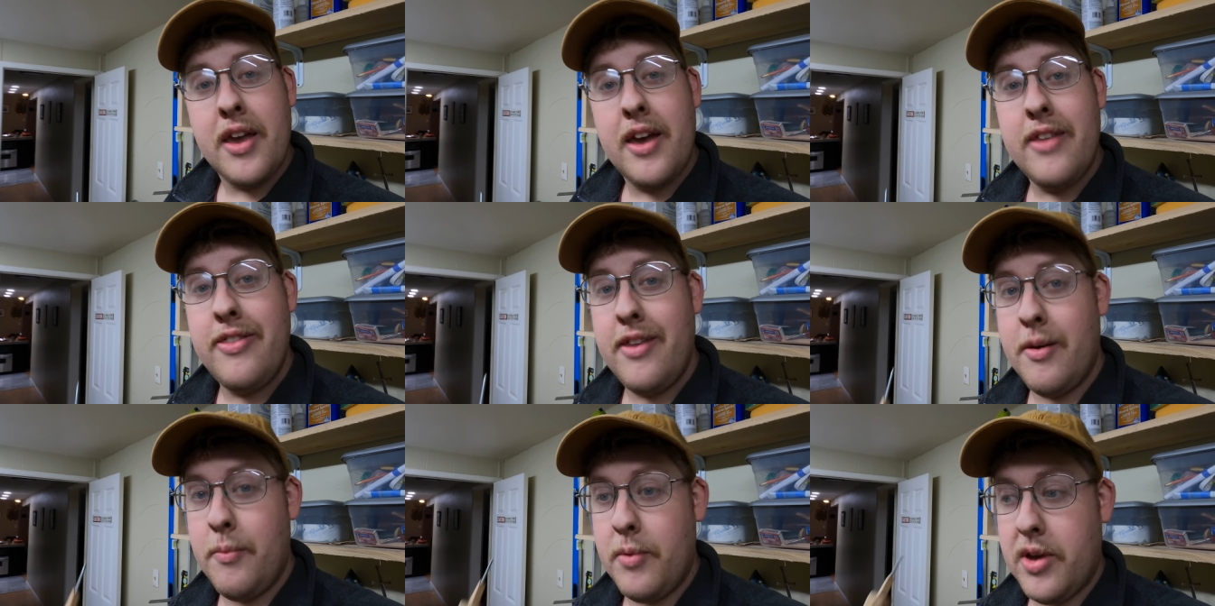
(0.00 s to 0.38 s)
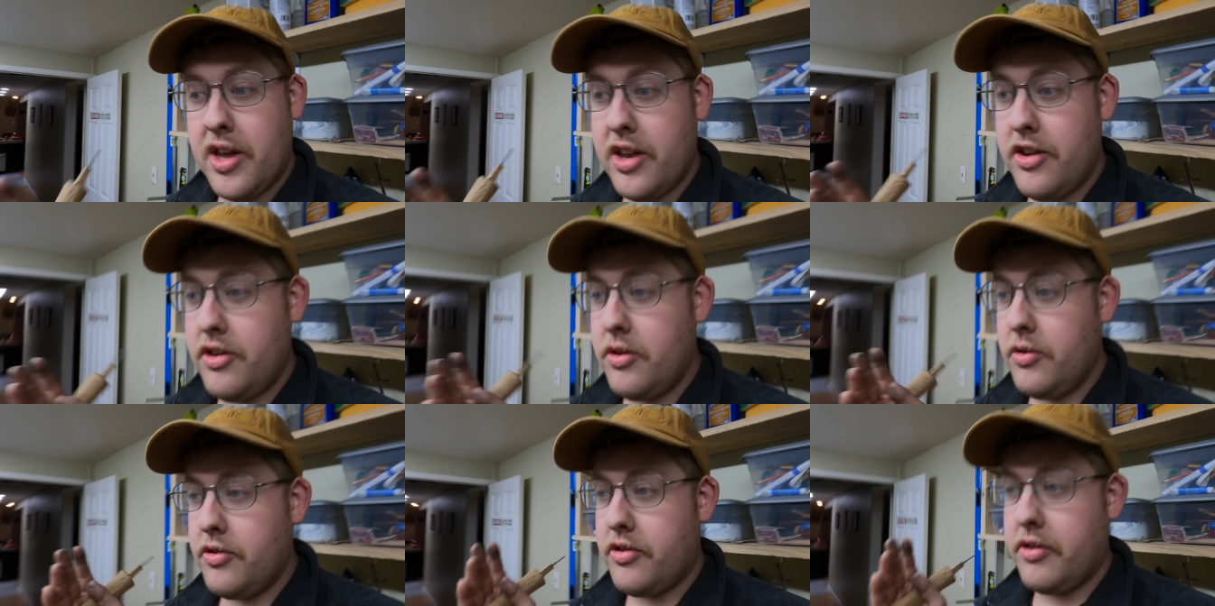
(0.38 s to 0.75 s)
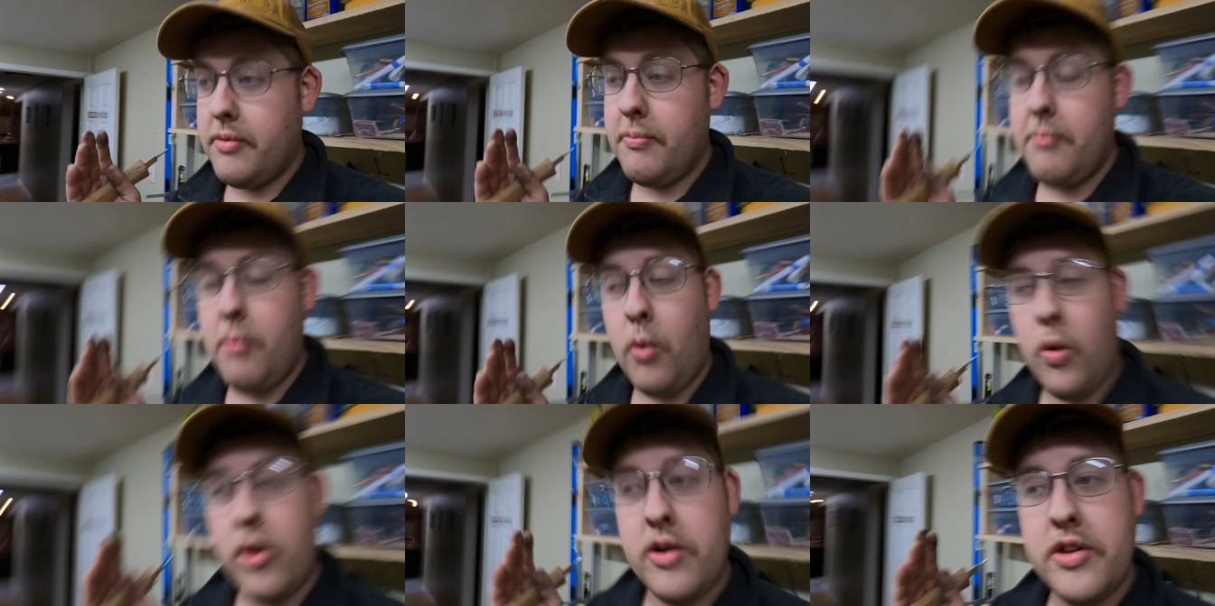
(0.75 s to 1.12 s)
And then we could do
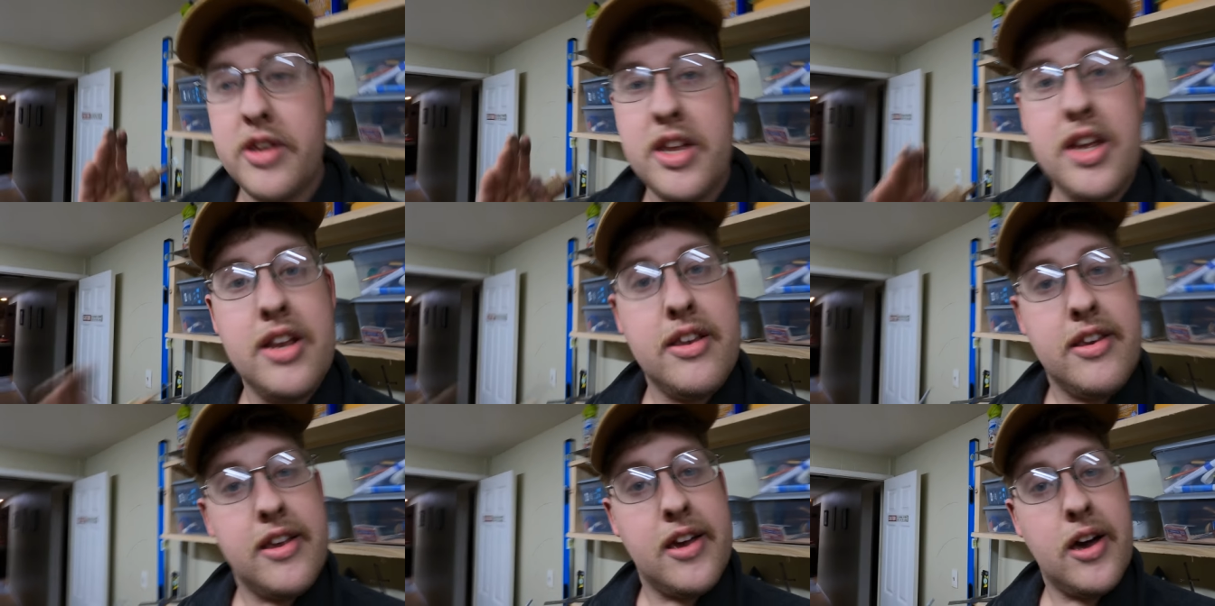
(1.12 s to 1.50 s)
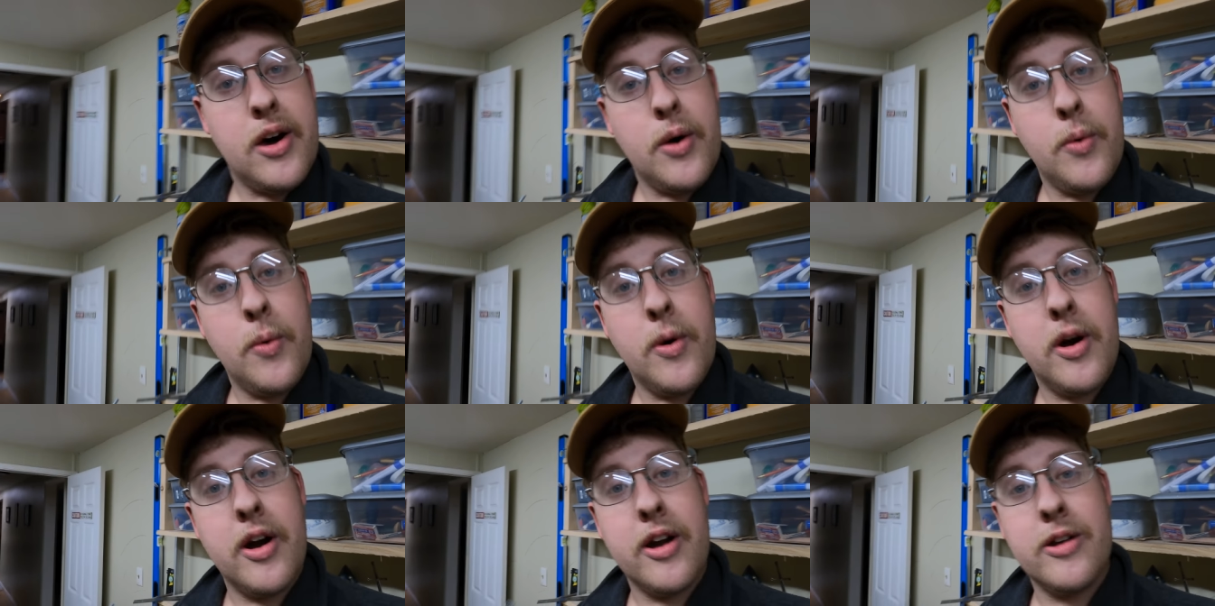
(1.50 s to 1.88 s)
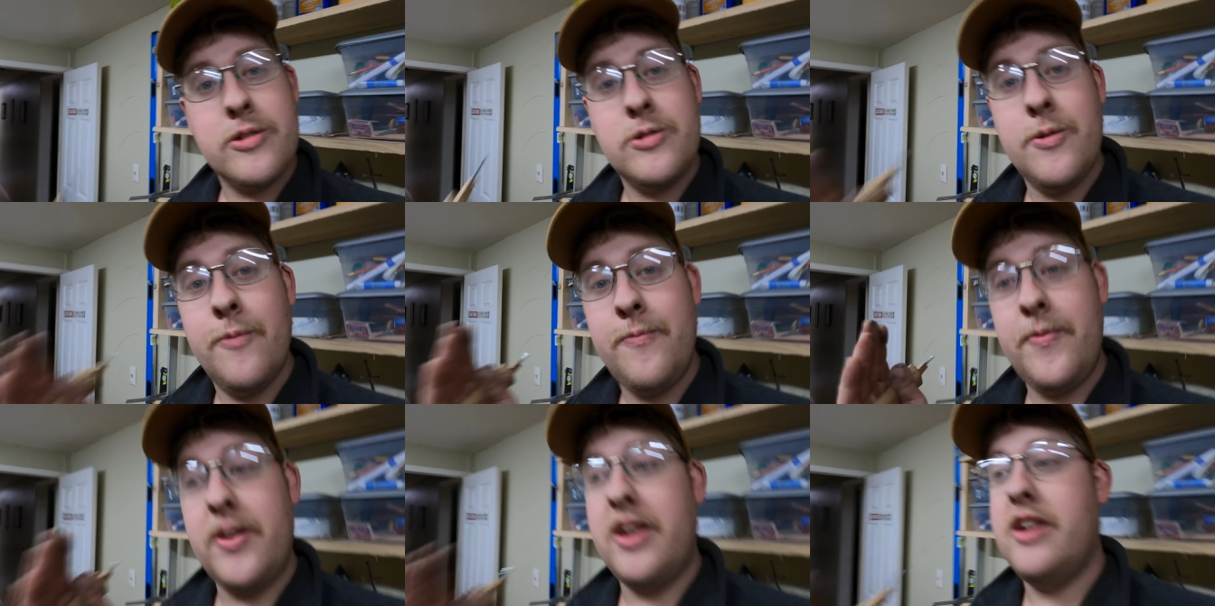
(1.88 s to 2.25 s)
some more detail work,
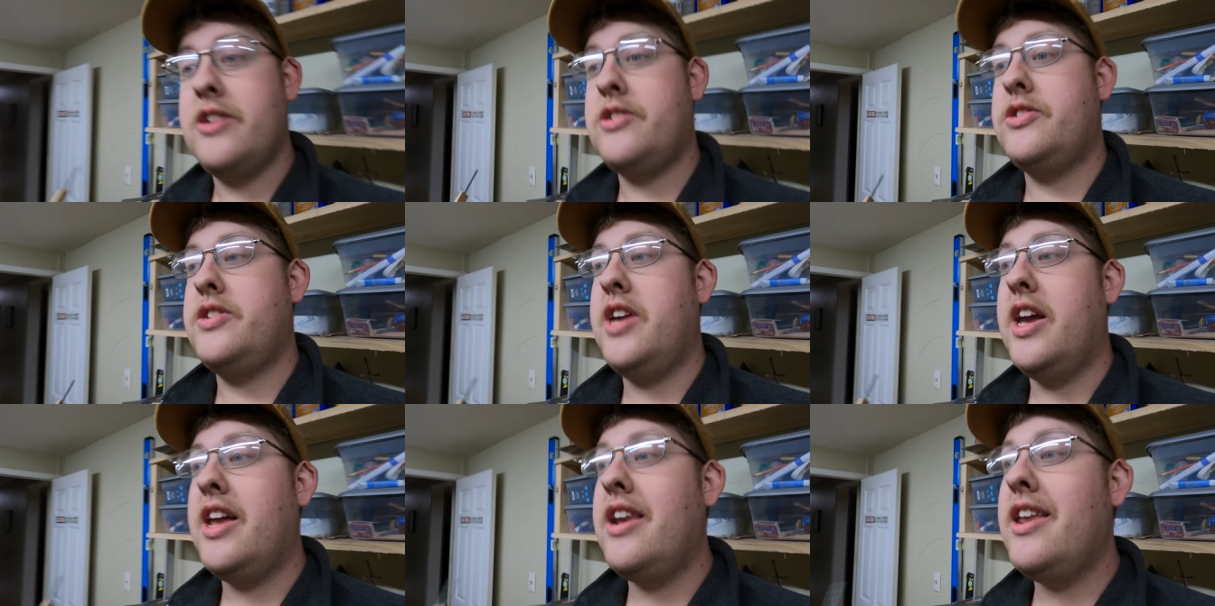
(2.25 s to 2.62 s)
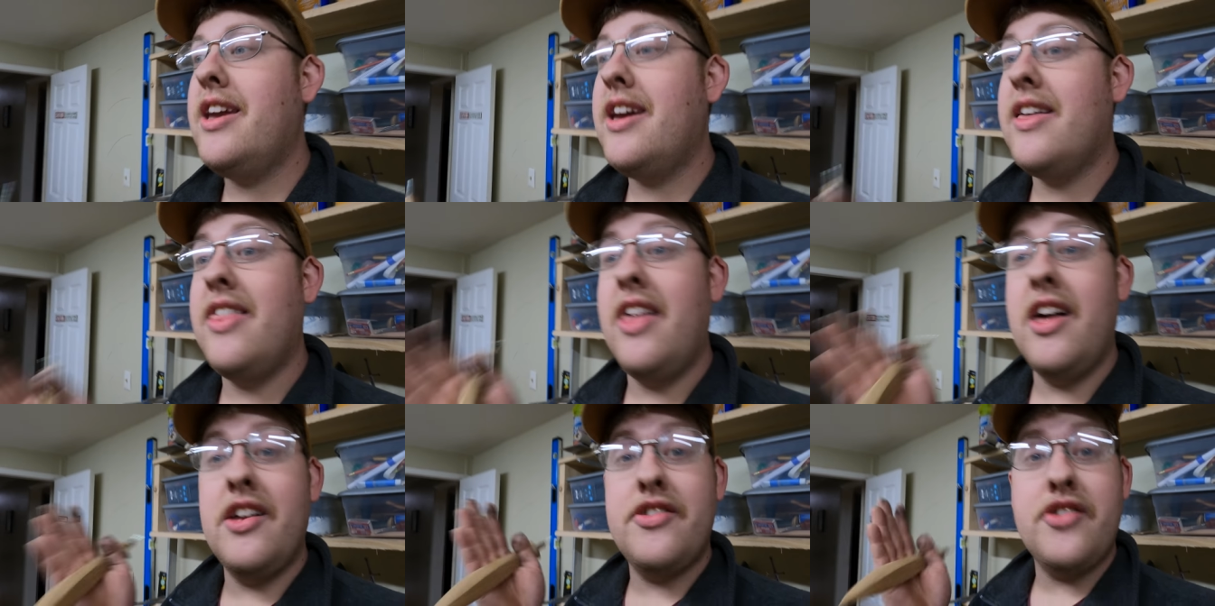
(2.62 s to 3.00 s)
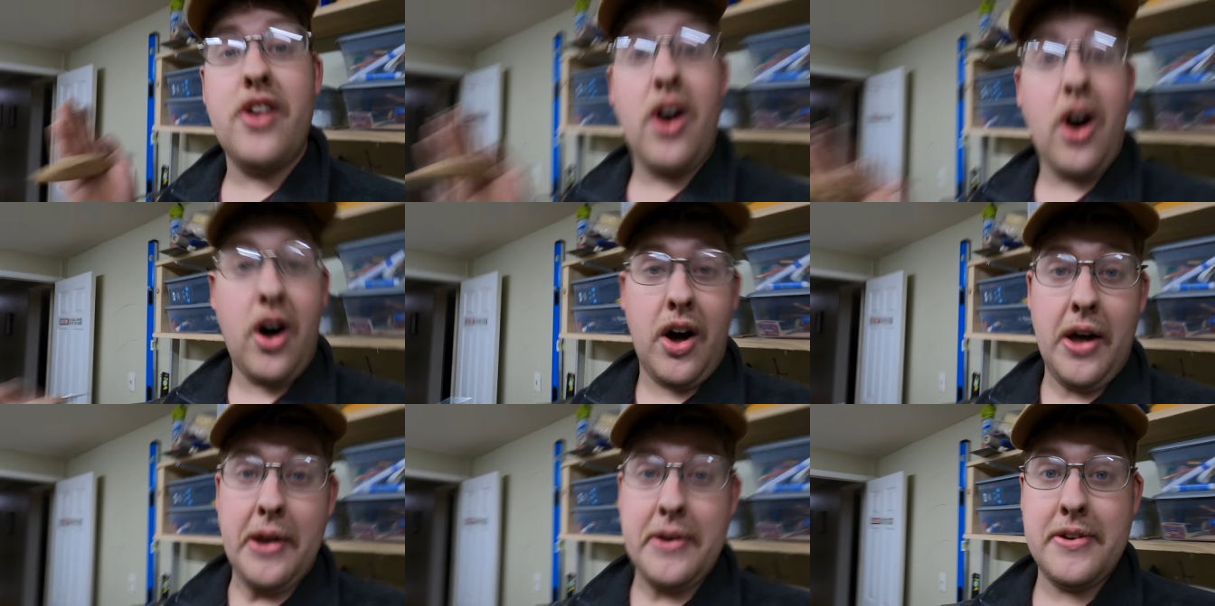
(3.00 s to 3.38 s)
some finish sanding, and then it's
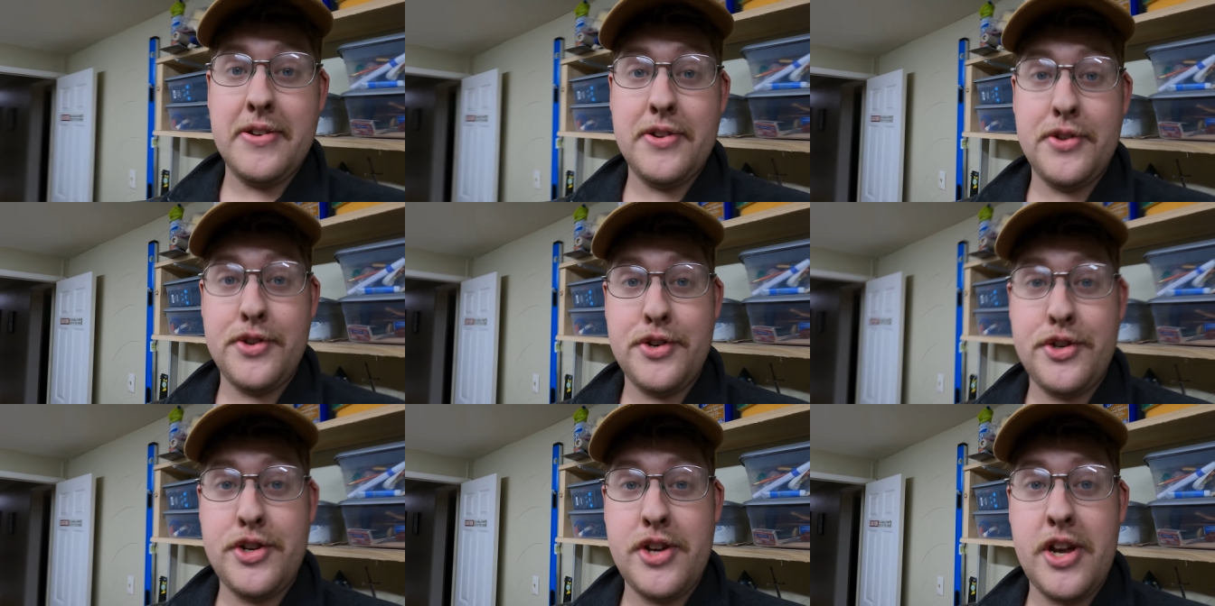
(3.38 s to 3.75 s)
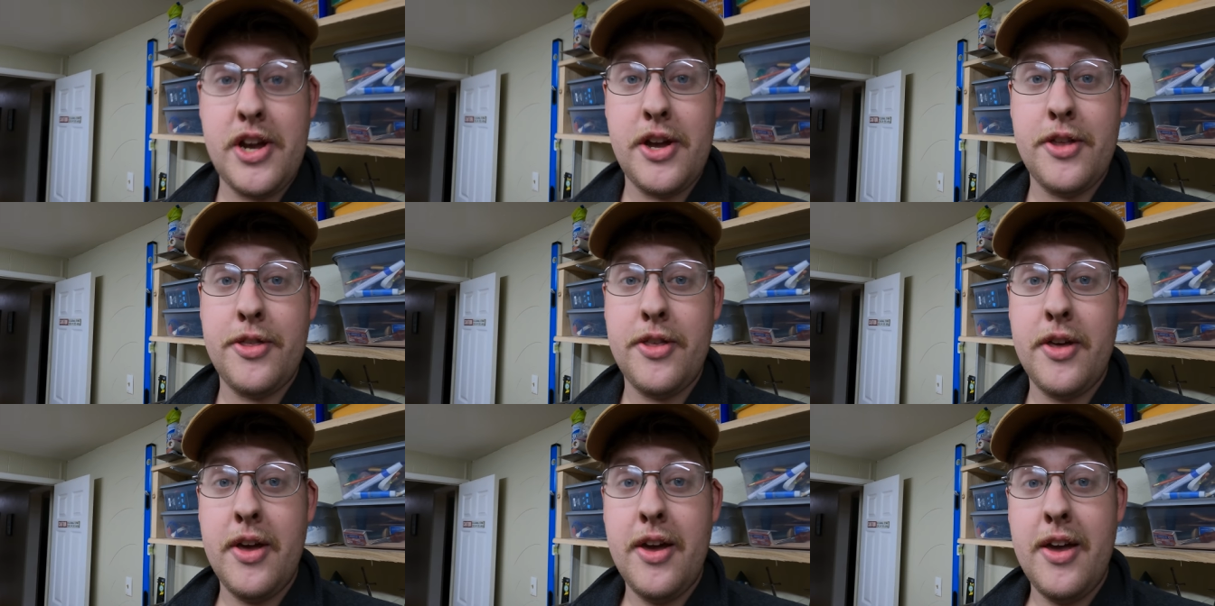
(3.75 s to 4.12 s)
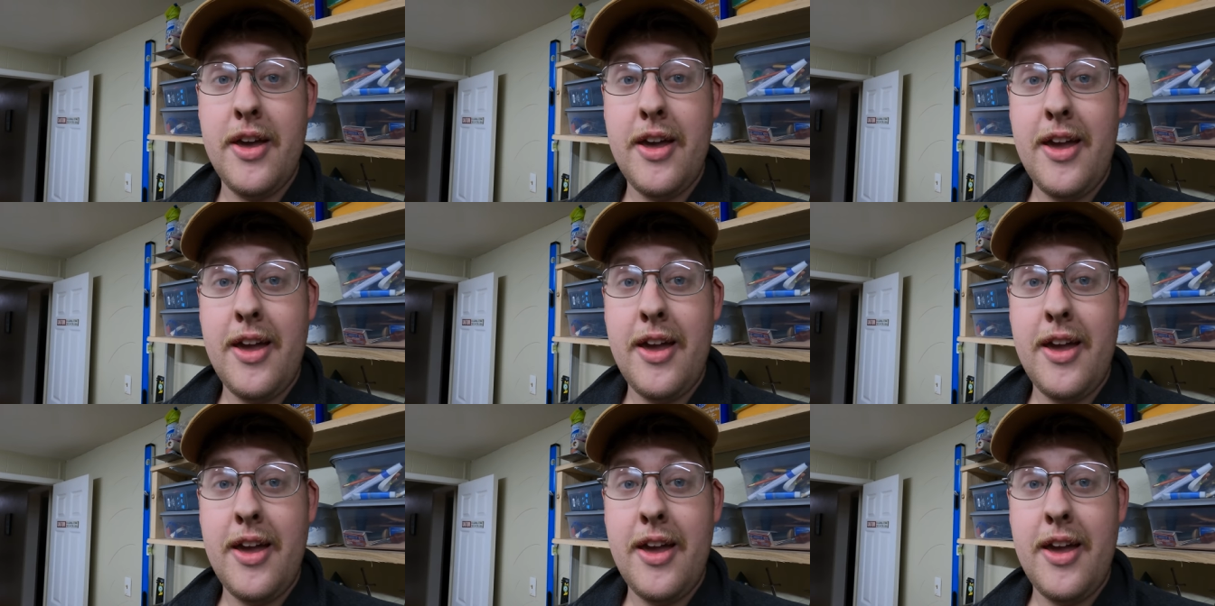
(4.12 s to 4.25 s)
on to the sheath.